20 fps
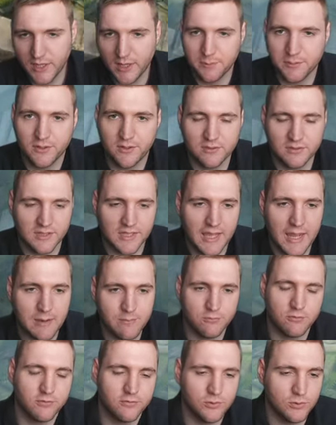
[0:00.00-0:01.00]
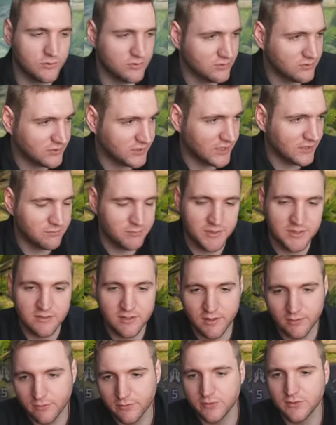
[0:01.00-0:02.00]
yet because the game refuses to give me
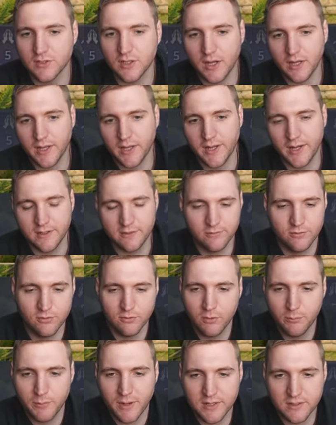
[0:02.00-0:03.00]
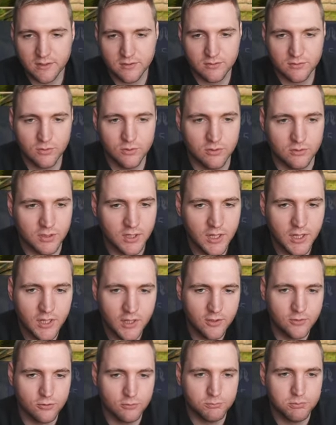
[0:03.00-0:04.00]
Tier of Starlight, and if you're on my Discord,
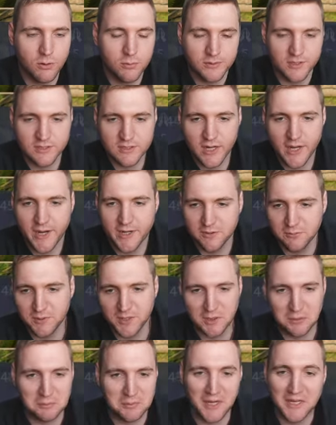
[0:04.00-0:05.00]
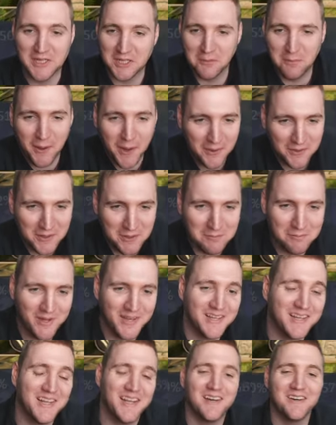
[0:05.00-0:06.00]
you're probably tired of me complaining about it
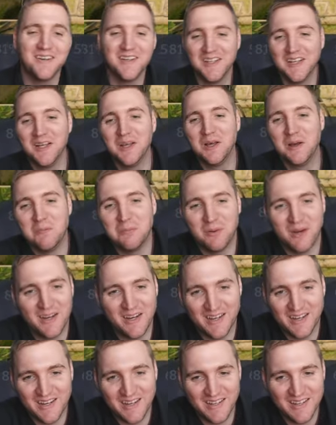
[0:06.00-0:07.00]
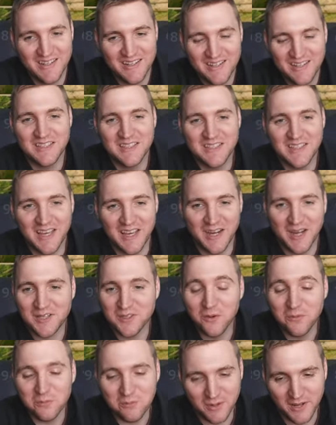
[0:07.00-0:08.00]
by now. But uh, yeah, I
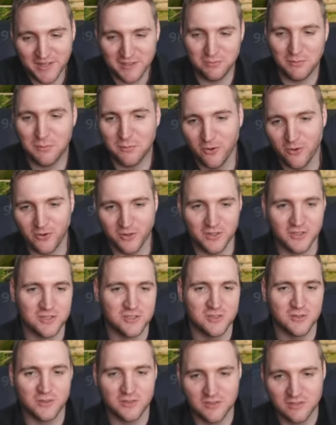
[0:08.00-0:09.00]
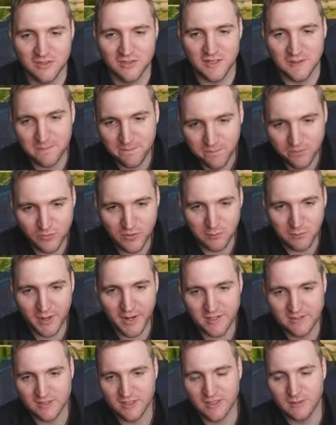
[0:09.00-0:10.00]
don't place my Morrigan, as you can see.
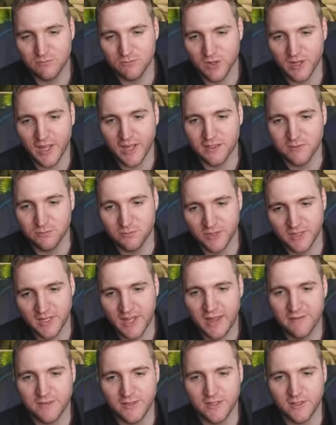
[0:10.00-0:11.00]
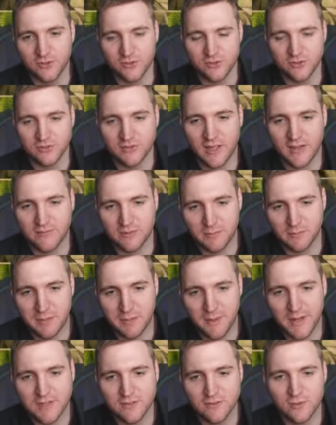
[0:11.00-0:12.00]
My team relies pretty heavily on just having my
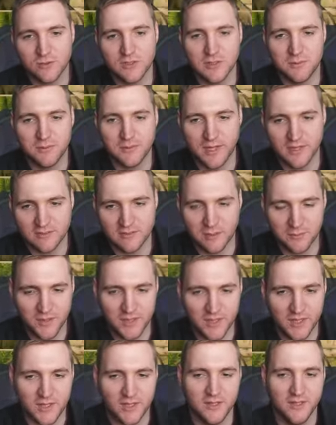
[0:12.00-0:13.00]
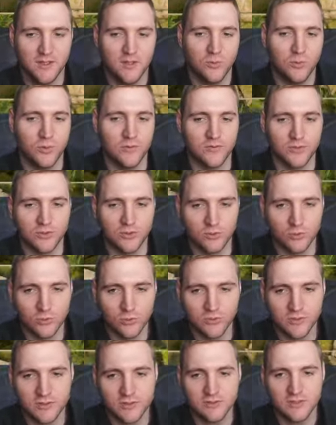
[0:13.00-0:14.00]
main two D P S up here with a
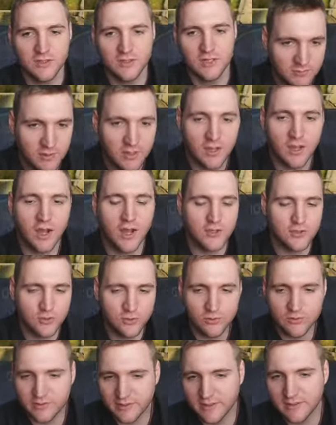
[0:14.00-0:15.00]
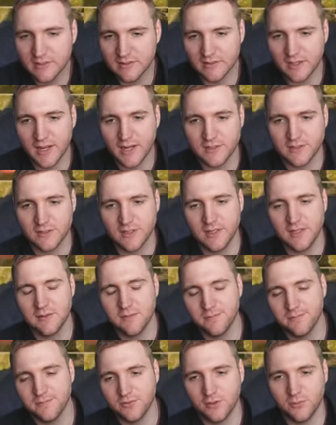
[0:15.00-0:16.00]
Dolores. I use Zealus
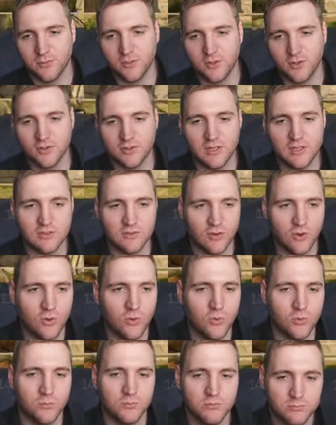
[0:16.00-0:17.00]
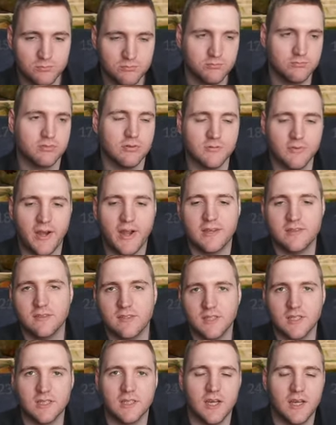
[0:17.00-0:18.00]
actually, so because his ult provides
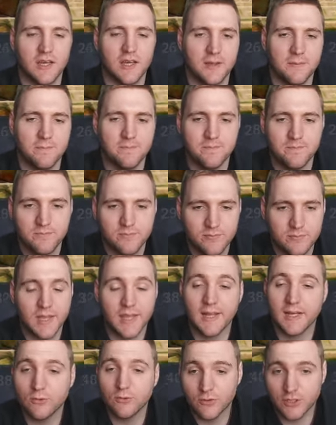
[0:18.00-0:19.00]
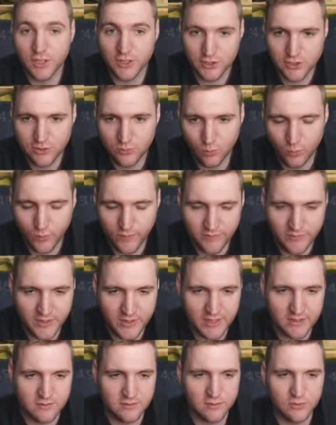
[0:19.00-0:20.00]
the um, healing reduction with
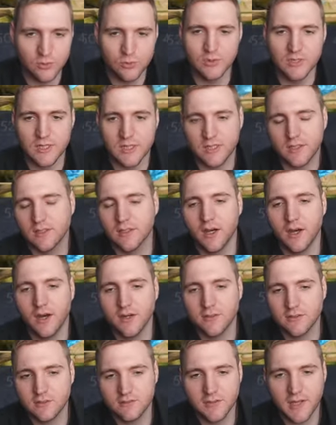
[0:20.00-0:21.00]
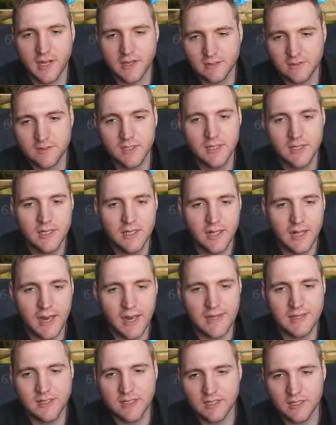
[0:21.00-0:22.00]
his unique artifact.
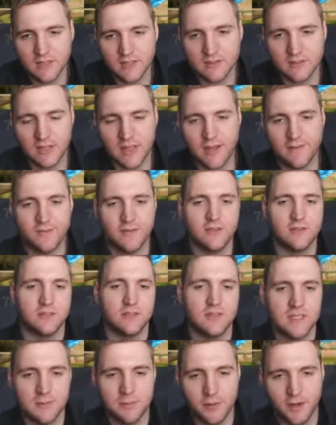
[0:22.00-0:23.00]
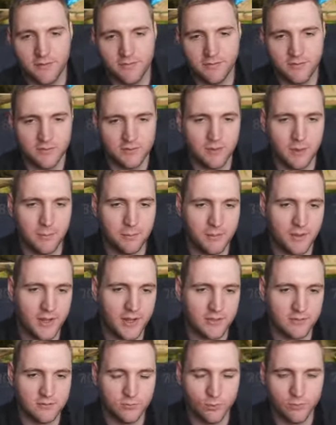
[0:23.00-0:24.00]
And he does have his debuff
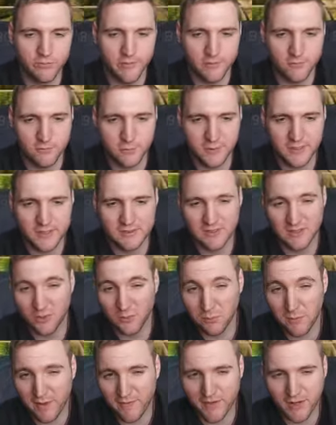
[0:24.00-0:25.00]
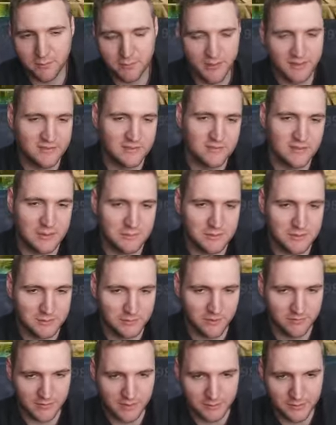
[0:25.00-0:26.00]
applying some more vulnerability, though Mari applies the same
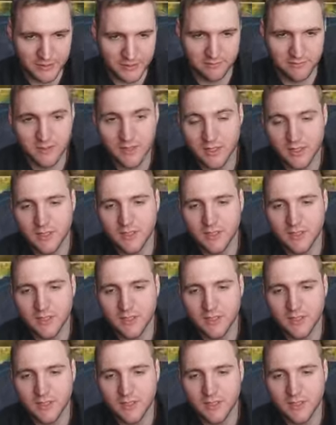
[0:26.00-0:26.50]
debuff, I believe.